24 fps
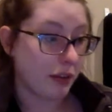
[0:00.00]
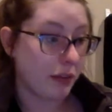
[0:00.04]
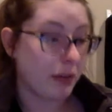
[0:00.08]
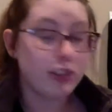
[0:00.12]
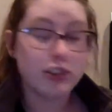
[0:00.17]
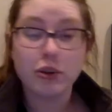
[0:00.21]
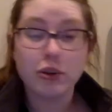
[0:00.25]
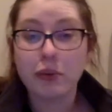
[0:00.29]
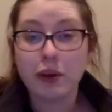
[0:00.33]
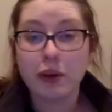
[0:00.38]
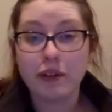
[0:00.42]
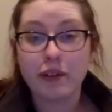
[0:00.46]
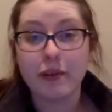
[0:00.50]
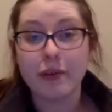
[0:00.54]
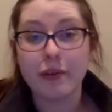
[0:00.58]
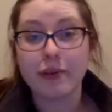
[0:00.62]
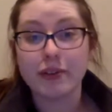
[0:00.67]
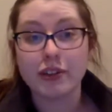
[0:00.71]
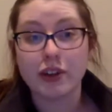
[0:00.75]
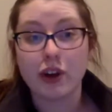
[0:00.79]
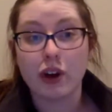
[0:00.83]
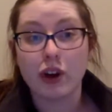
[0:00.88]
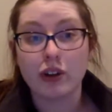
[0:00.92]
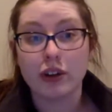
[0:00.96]
original movie, it
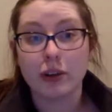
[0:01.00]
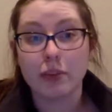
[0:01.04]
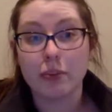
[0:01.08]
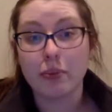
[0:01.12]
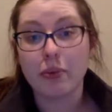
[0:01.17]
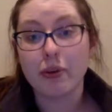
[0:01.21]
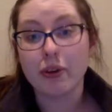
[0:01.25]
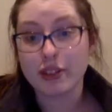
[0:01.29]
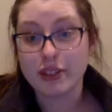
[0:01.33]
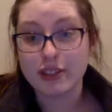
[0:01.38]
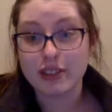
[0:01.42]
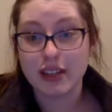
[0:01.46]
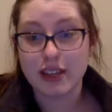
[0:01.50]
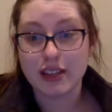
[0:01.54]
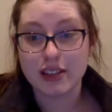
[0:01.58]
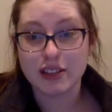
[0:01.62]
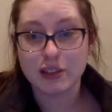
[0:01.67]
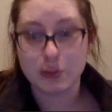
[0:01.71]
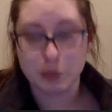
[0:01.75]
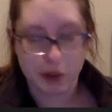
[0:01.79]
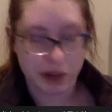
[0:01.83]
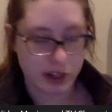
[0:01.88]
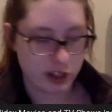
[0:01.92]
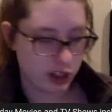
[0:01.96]
was called The
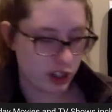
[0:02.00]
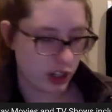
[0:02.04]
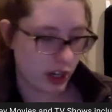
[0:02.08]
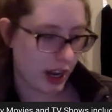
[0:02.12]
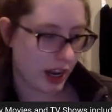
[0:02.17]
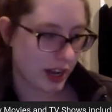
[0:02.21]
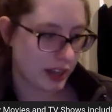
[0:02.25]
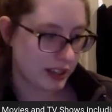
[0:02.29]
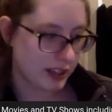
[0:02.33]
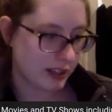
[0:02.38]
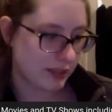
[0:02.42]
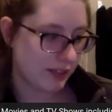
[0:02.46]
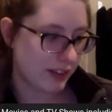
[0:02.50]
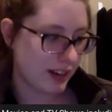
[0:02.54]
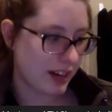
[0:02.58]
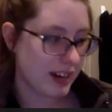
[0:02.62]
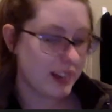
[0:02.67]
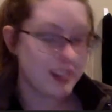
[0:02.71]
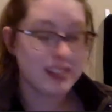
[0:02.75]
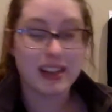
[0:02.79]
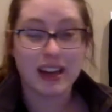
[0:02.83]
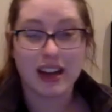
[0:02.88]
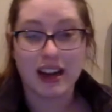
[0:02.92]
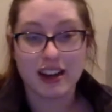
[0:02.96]
Princess Switch, and it has
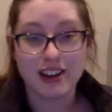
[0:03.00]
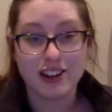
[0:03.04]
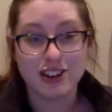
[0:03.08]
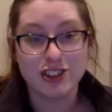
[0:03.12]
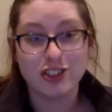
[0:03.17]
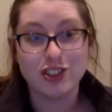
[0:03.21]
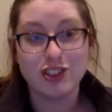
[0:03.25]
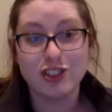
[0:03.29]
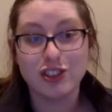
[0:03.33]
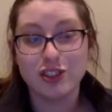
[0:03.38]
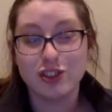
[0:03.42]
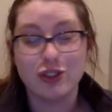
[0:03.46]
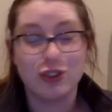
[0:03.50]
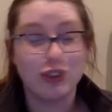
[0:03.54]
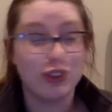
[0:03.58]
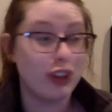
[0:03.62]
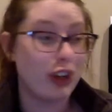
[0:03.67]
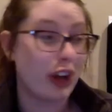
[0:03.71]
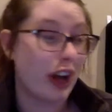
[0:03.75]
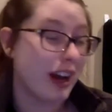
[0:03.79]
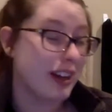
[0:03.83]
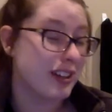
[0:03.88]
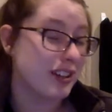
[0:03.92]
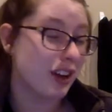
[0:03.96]
Vanessa Hudgens, who you
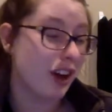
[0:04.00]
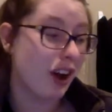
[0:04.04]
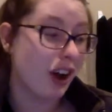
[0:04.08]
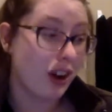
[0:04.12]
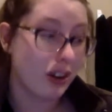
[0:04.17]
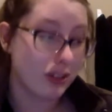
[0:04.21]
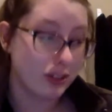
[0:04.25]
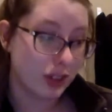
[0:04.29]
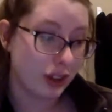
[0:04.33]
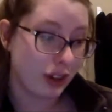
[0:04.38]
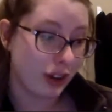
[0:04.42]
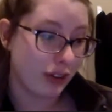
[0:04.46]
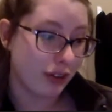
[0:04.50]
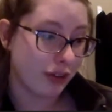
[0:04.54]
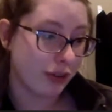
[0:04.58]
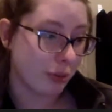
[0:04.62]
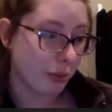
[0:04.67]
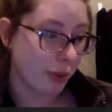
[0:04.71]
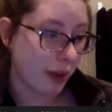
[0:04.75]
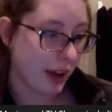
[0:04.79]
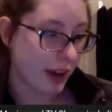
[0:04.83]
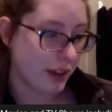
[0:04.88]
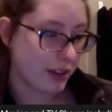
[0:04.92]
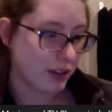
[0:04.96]
guys all know
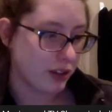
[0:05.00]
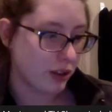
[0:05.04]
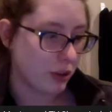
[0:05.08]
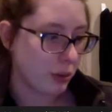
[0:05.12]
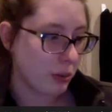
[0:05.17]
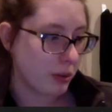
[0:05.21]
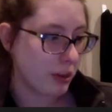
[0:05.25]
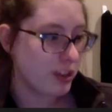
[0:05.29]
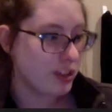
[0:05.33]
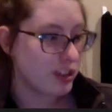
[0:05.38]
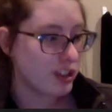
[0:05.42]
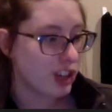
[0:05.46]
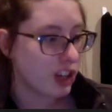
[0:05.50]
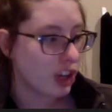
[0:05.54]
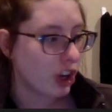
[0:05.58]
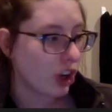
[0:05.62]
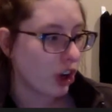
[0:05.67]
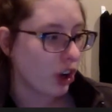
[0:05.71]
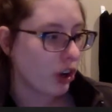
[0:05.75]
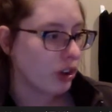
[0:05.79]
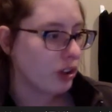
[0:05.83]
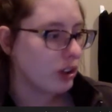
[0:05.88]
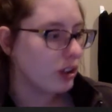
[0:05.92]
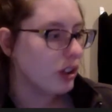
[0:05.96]
from High School
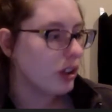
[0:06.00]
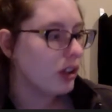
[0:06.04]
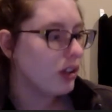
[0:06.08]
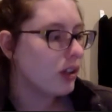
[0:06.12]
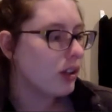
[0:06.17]
Musical.